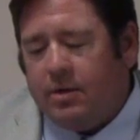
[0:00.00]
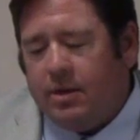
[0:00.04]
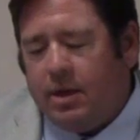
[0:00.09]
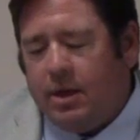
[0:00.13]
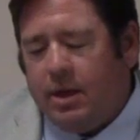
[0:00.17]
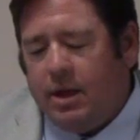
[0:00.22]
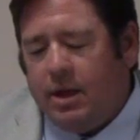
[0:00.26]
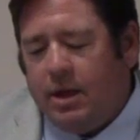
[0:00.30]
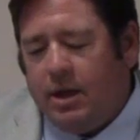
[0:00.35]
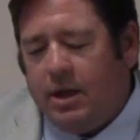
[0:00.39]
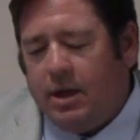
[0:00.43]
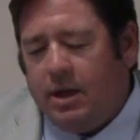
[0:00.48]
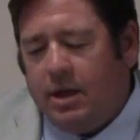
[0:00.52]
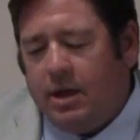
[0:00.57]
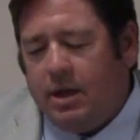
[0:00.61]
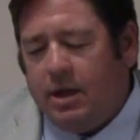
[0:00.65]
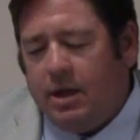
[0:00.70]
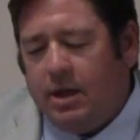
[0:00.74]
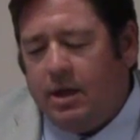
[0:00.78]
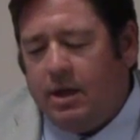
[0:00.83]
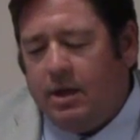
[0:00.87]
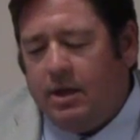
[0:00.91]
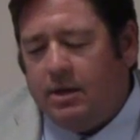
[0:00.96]

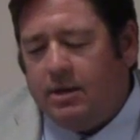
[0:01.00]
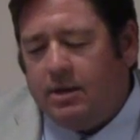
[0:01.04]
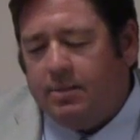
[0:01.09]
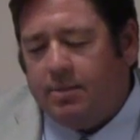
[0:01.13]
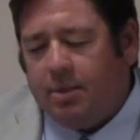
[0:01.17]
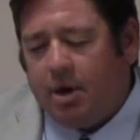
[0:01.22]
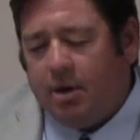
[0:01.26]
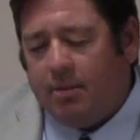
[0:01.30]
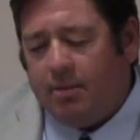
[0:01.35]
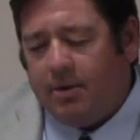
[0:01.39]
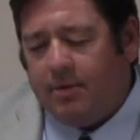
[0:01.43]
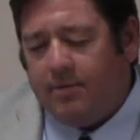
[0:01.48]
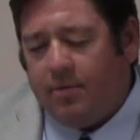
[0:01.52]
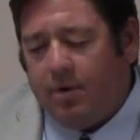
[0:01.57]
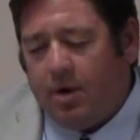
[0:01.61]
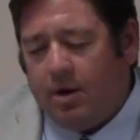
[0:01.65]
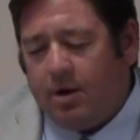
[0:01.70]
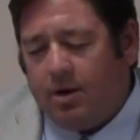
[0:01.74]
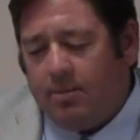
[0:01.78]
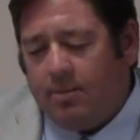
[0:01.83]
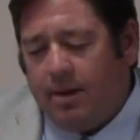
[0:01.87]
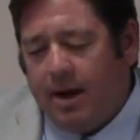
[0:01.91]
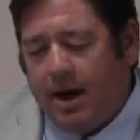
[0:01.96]
the Department of
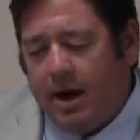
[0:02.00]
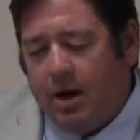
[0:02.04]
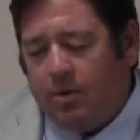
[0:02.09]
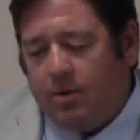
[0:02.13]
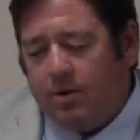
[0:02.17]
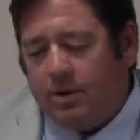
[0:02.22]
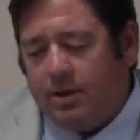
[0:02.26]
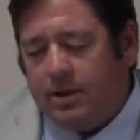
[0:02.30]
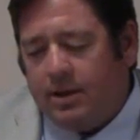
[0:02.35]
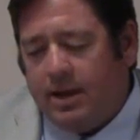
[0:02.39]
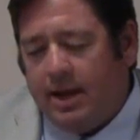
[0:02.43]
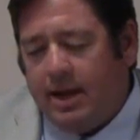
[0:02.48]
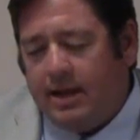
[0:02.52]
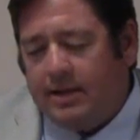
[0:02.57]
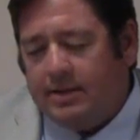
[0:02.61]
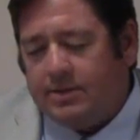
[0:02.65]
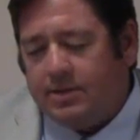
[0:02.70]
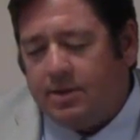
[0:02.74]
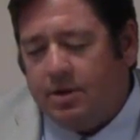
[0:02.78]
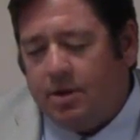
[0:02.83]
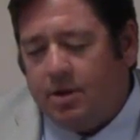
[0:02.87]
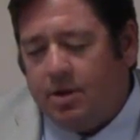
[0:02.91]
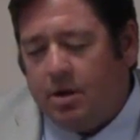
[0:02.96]
Water and Power
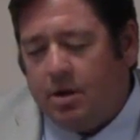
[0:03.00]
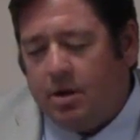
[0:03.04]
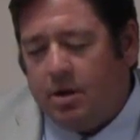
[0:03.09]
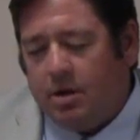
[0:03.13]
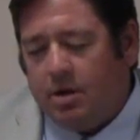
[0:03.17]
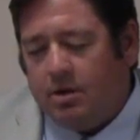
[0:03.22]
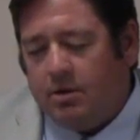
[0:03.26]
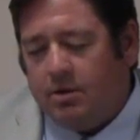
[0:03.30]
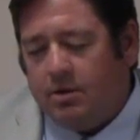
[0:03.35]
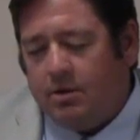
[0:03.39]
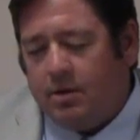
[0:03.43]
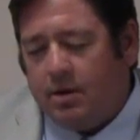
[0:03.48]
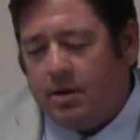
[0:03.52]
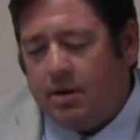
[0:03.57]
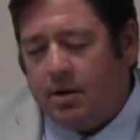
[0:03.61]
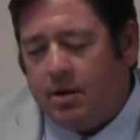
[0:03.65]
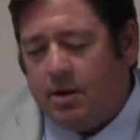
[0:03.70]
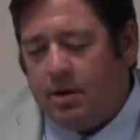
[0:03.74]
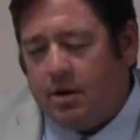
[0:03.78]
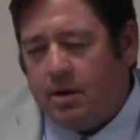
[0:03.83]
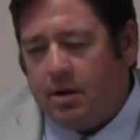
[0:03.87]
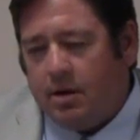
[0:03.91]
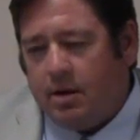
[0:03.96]
liaison,
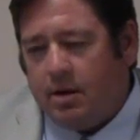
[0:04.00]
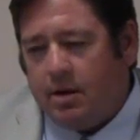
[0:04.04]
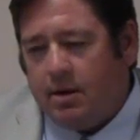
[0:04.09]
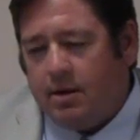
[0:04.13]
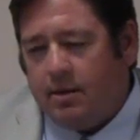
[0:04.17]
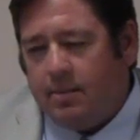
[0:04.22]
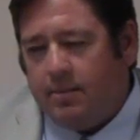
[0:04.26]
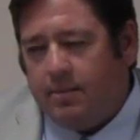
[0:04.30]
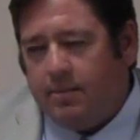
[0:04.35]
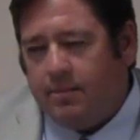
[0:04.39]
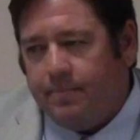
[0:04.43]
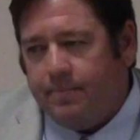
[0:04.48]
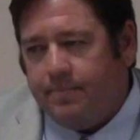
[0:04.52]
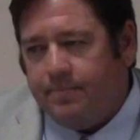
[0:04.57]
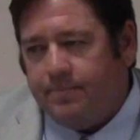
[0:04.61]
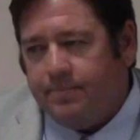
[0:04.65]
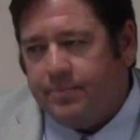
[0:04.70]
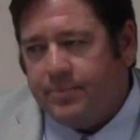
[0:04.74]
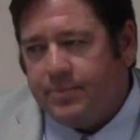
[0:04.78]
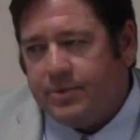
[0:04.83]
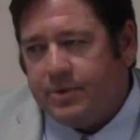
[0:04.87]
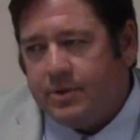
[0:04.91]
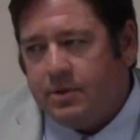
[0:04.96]
um,
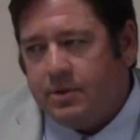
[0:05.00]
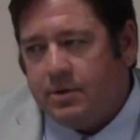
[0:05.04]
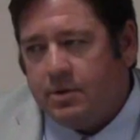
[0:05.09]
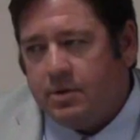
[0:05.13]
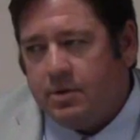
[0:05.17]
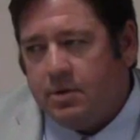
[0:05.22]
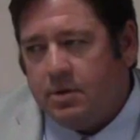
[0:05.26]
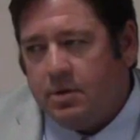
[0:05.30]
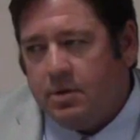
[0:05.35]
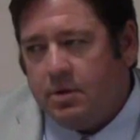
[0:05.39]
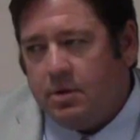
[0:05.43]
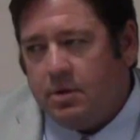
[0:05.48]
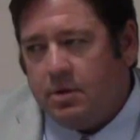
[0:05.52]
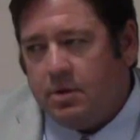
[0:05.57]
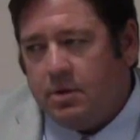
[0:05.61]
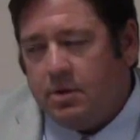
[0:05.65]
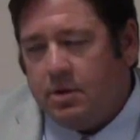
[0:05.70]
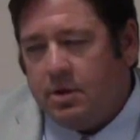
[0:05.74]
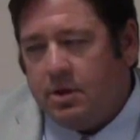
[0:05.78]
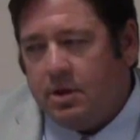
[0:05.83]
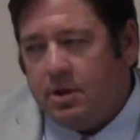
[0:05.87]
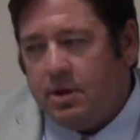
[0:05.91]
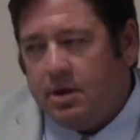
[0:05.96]

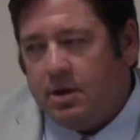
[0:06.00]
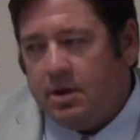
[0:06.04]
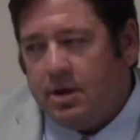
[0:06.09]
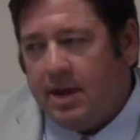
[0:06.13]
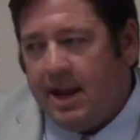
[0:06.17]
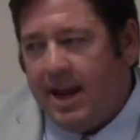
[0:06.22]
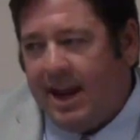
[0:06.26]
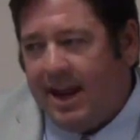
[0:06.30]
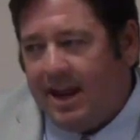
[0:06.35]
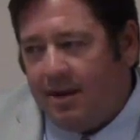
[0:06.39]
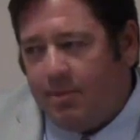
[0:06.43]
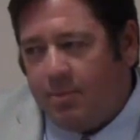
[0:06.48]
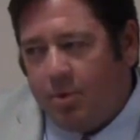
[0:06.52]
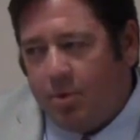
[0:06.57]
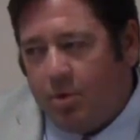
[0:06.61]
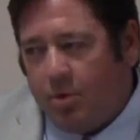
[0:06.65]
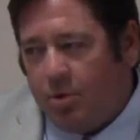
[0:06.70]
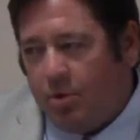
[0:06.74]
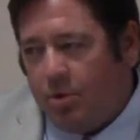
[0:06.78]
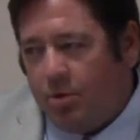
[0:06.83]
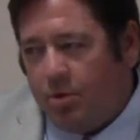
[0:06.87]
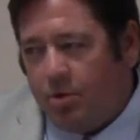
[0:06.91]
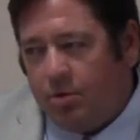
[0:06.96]
the
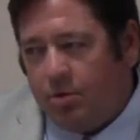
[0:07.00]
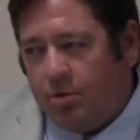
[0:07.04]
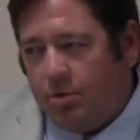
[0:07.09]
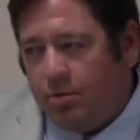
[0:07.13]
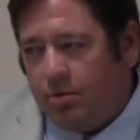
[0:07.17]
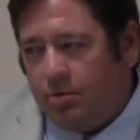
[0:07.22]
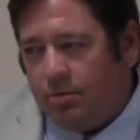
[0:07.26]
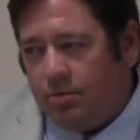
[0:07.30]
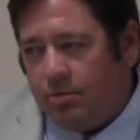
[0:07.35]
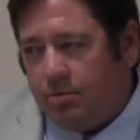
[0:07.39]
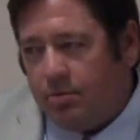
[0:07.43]
animal